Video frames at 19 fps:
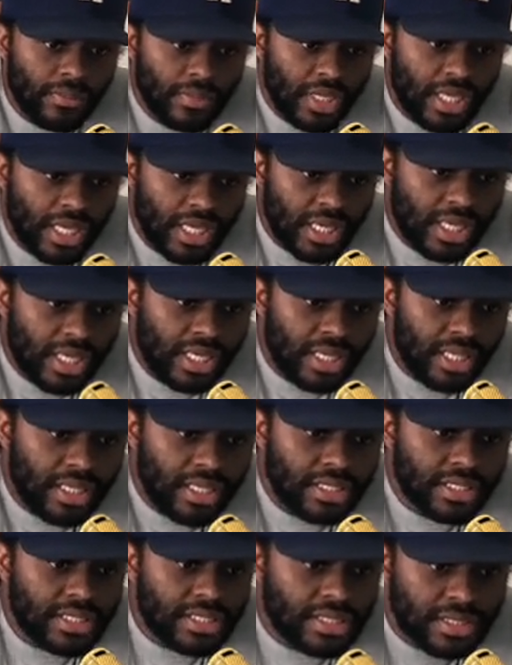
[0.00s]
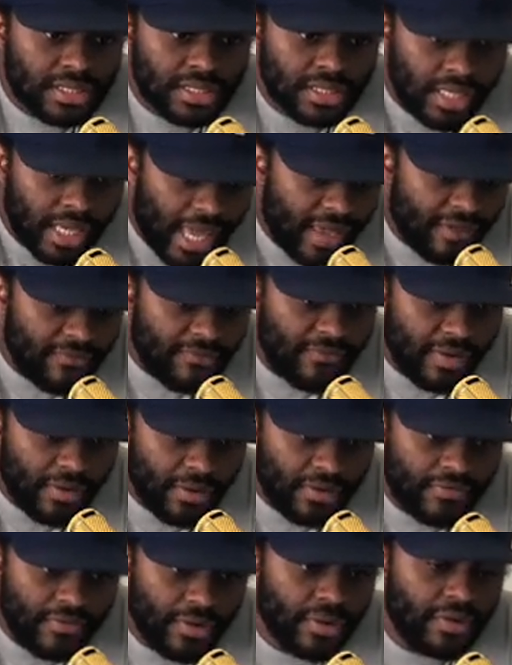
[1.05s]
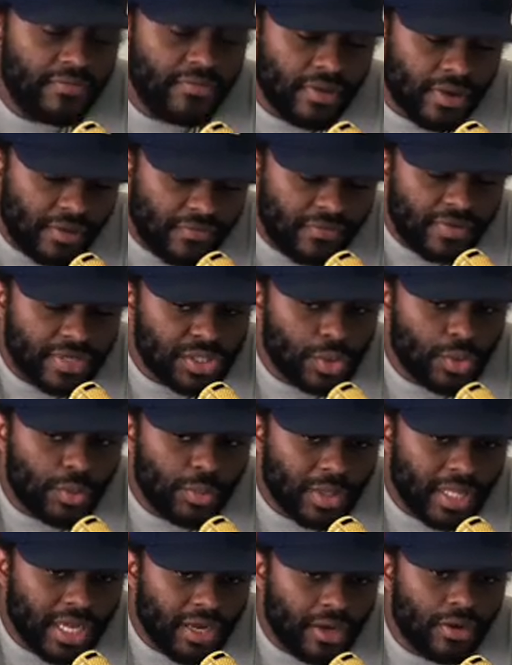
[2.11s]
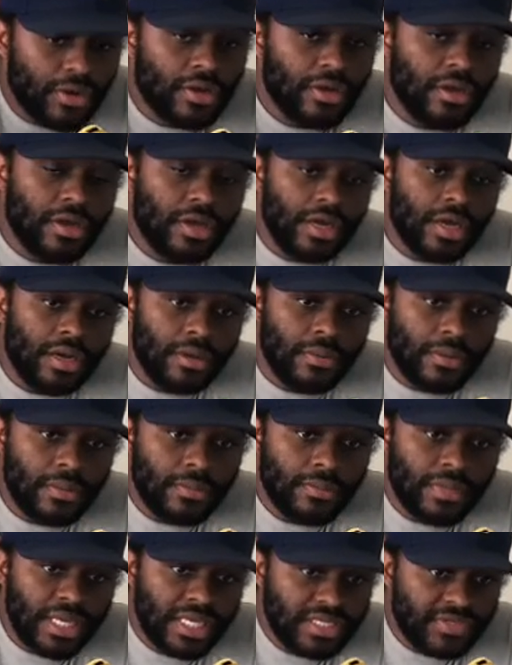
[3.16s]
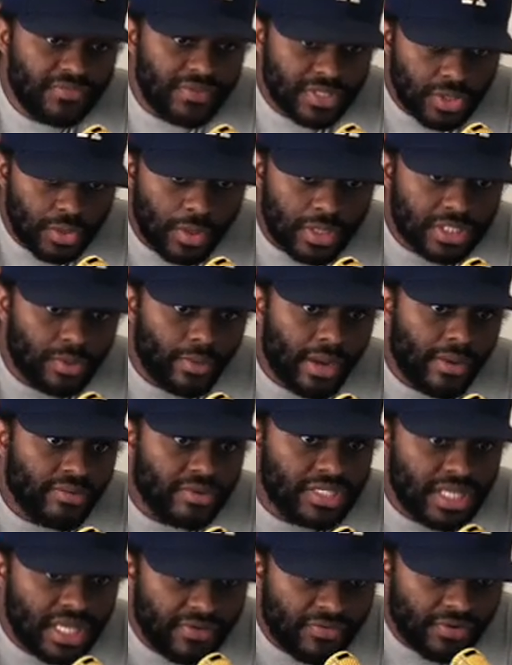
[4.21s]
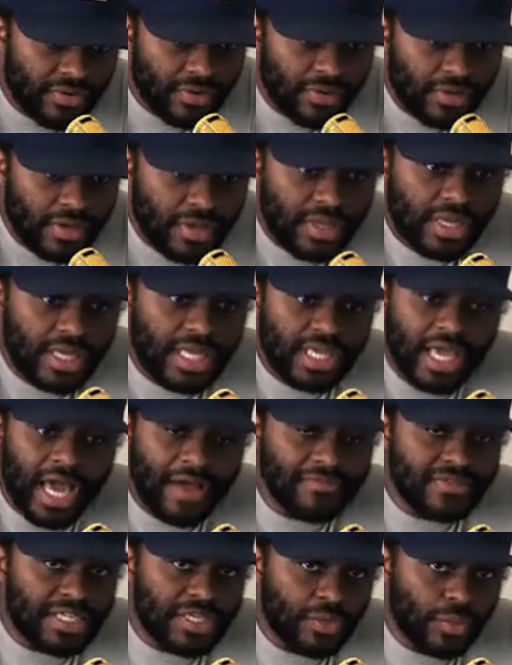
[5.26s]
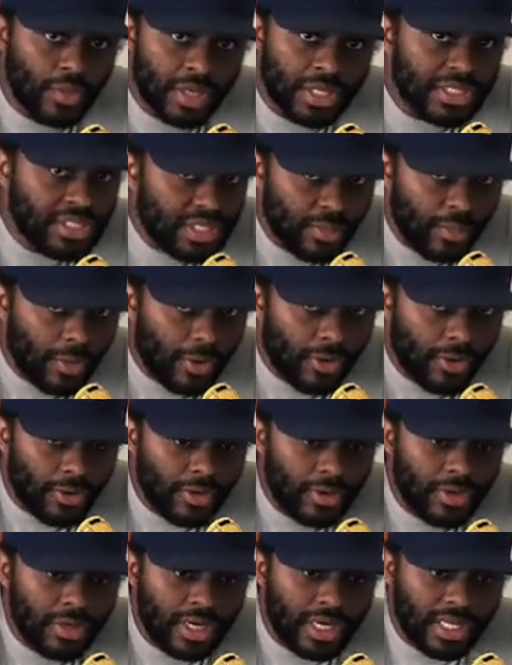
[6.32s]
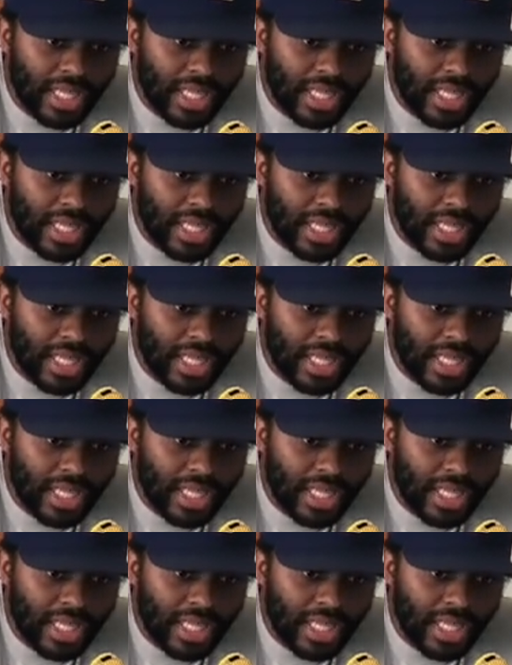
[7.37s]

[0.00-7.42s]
He is a very, very, very physical player. He's physical as a wide receiver. He obviously runs the ball a